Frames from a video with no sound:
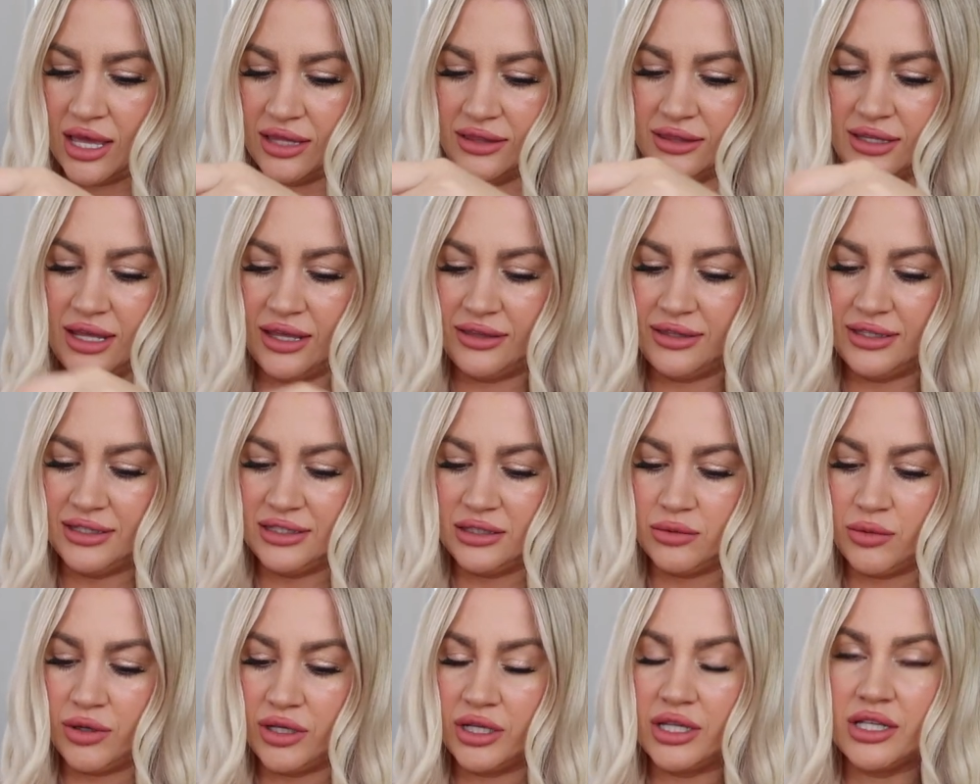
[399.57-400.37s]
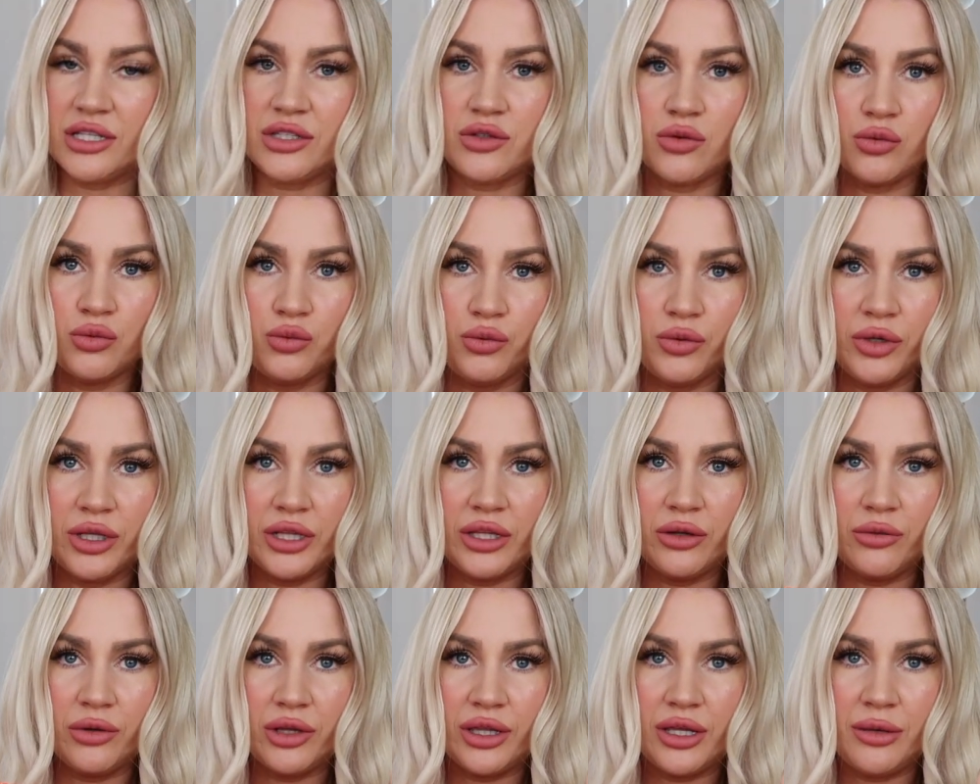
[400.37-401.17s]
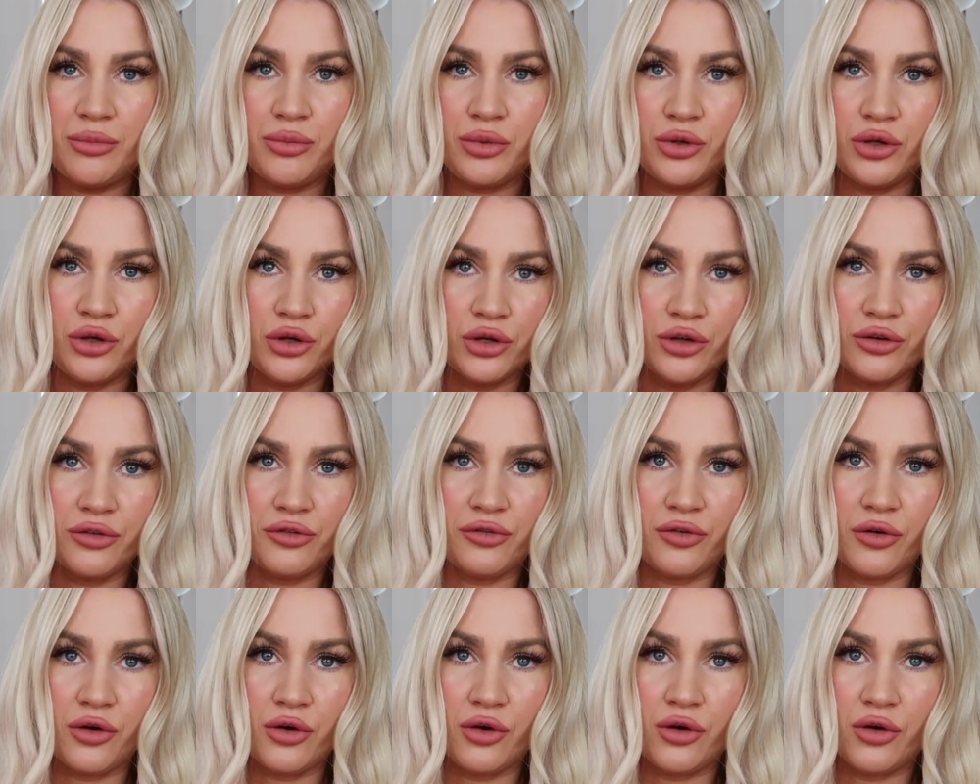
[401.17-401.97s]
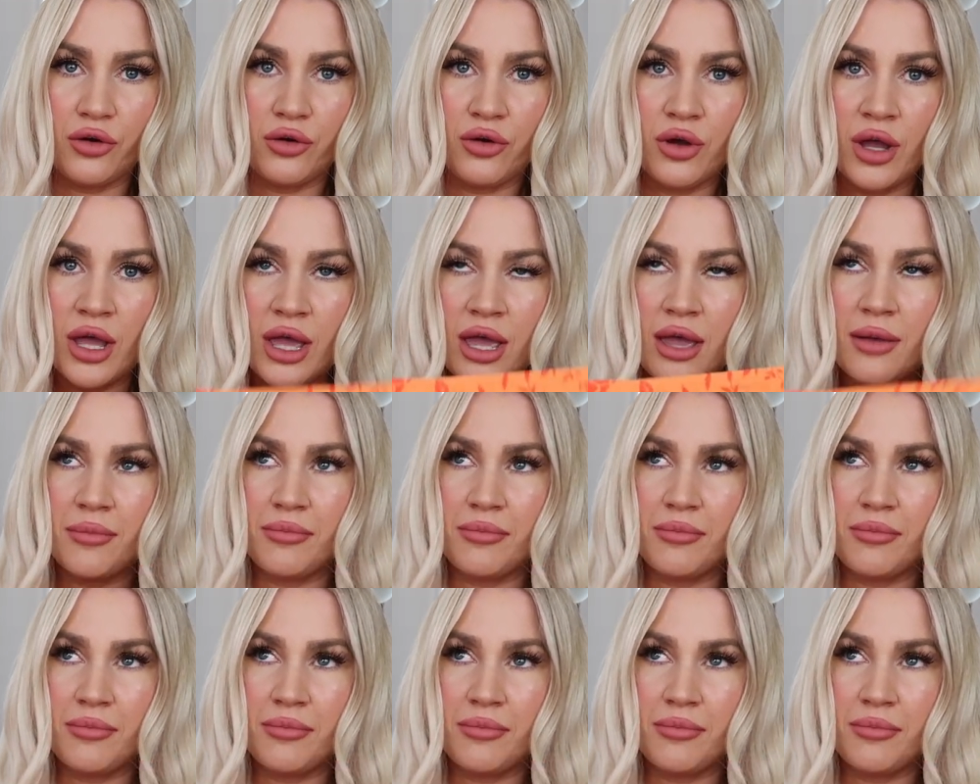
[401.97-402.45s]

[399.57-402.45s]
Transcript: now this one is really, really beautiful,